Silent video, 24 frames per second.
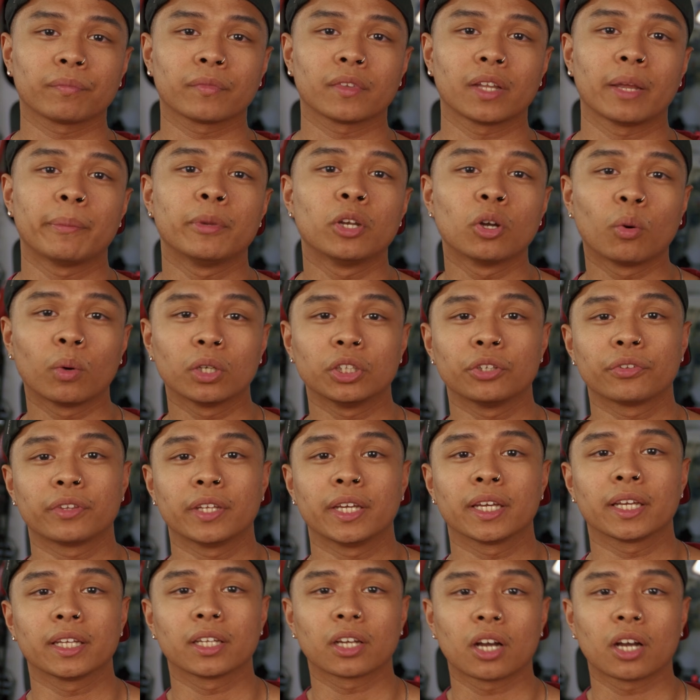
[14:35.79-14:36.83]
Let me know what you
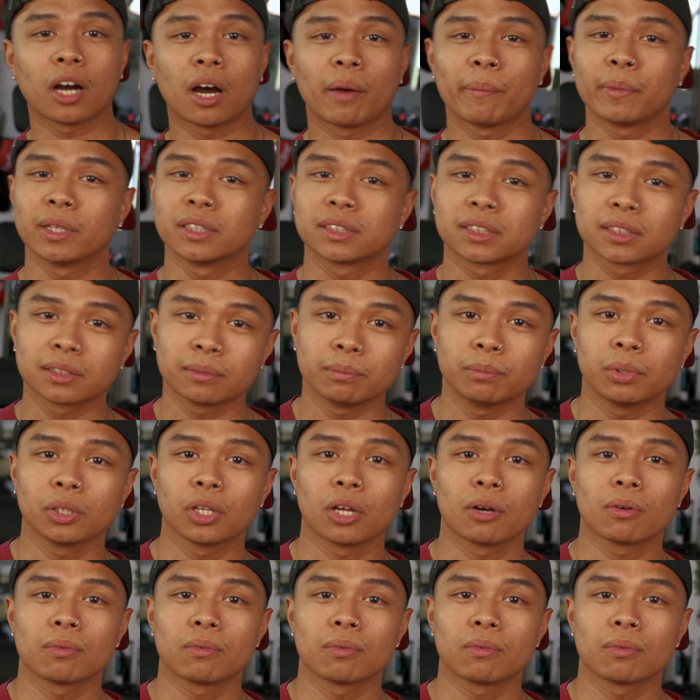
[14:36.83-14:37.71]
think in the comments below.